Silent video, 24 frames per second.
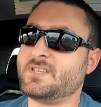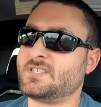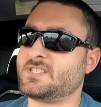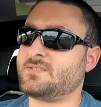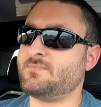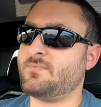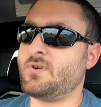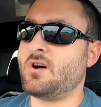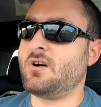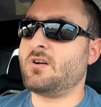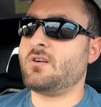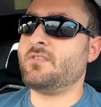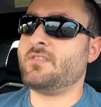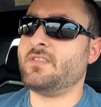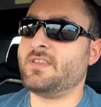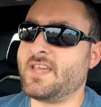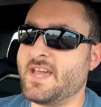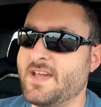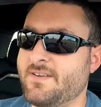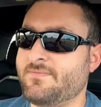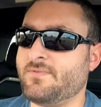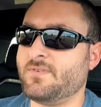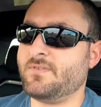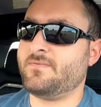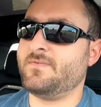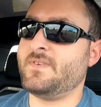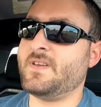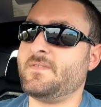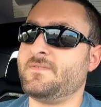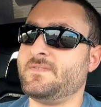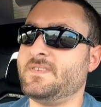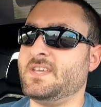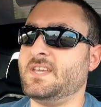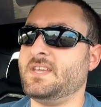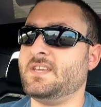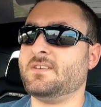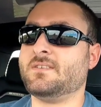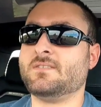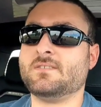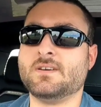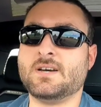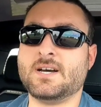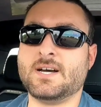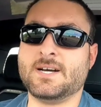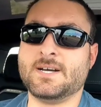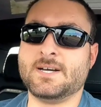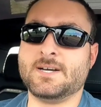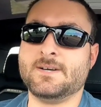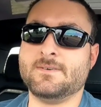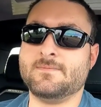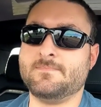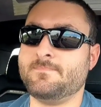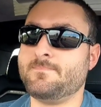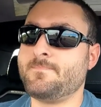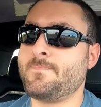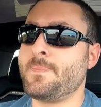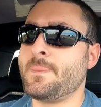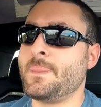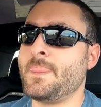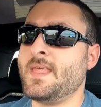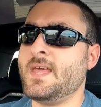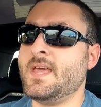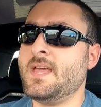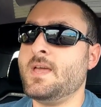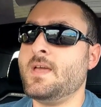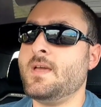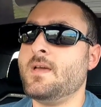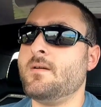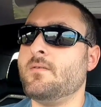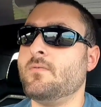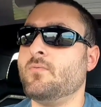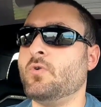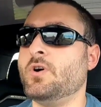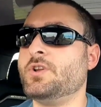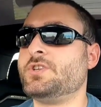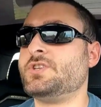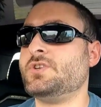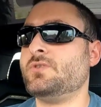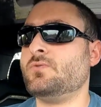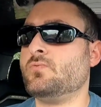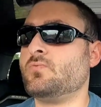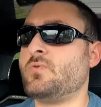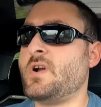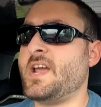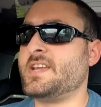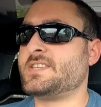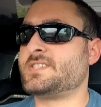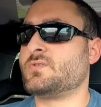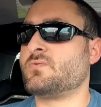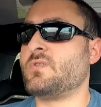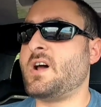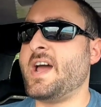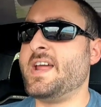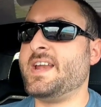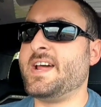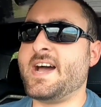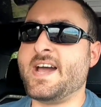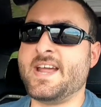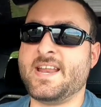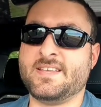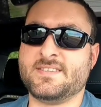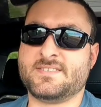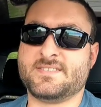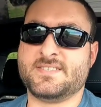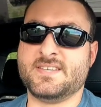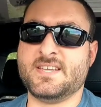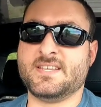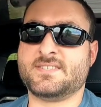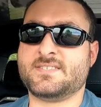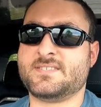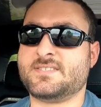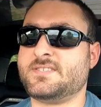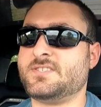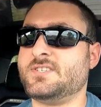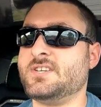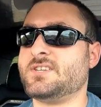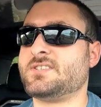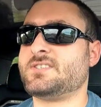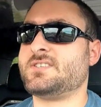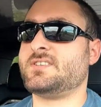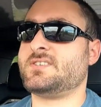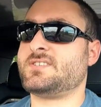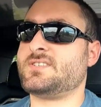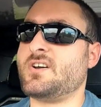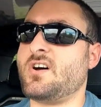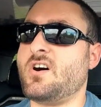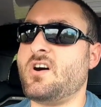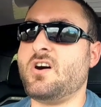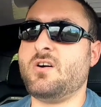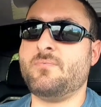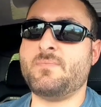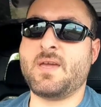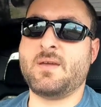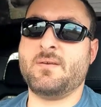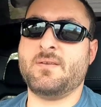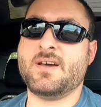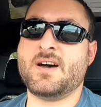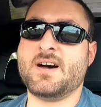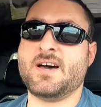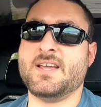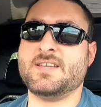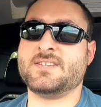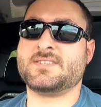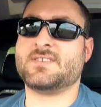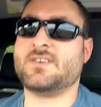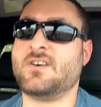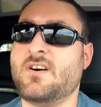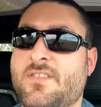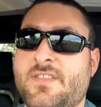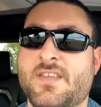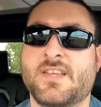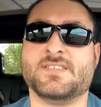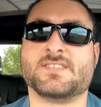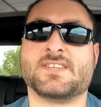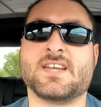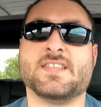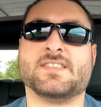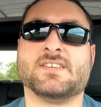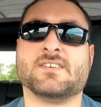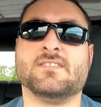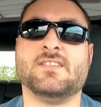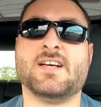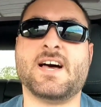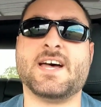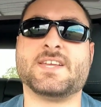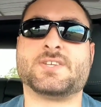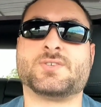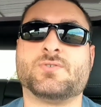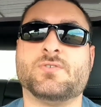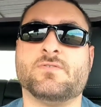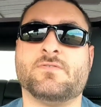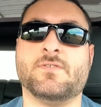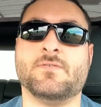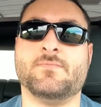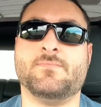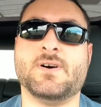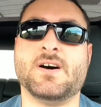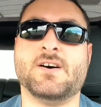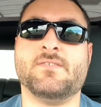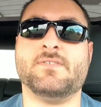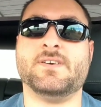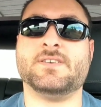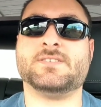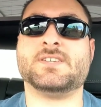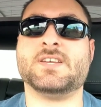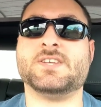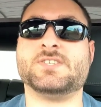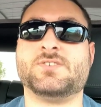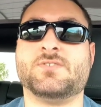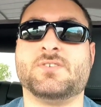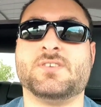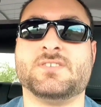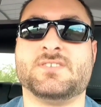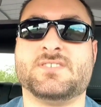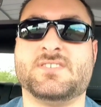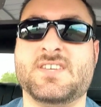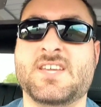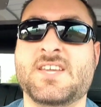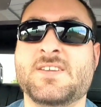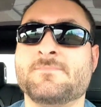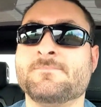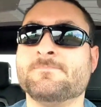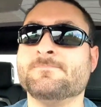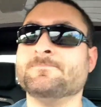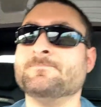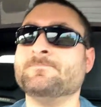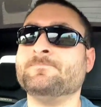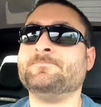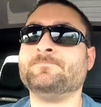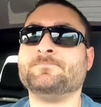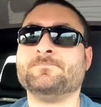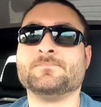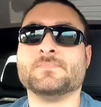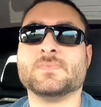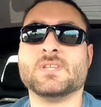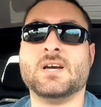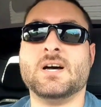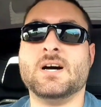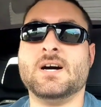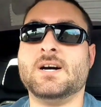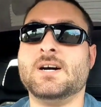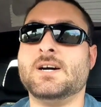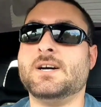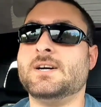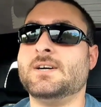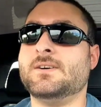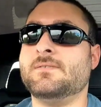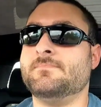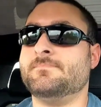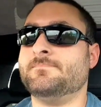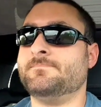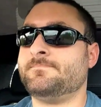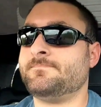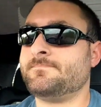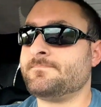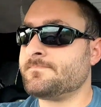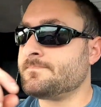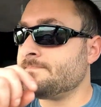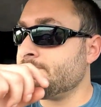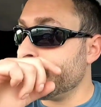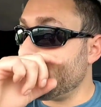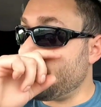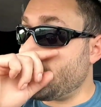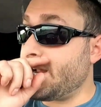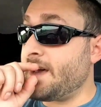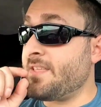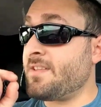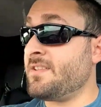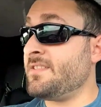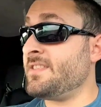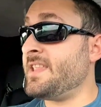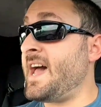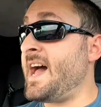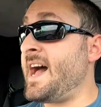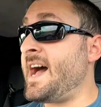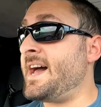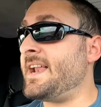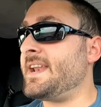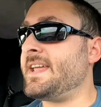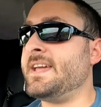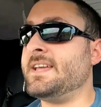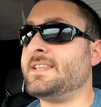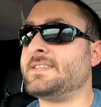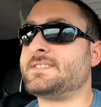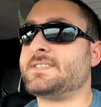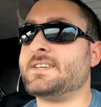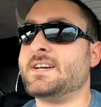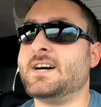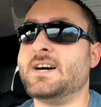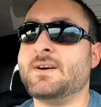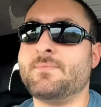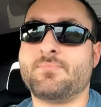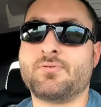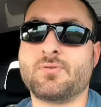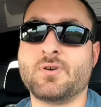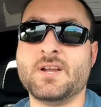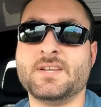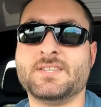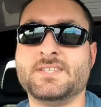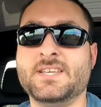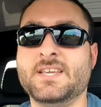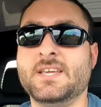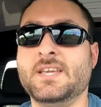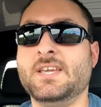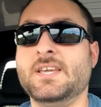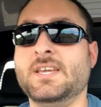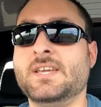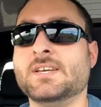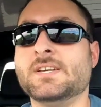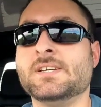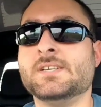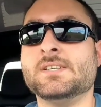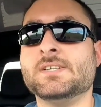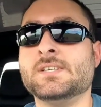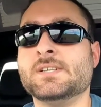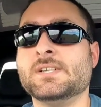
bit smaller than the F-150. Once you raise the ride height, it sits just as tall, maybe not as tall, and then it's got the glass roof above us, as you can see. But other than that, it's pretty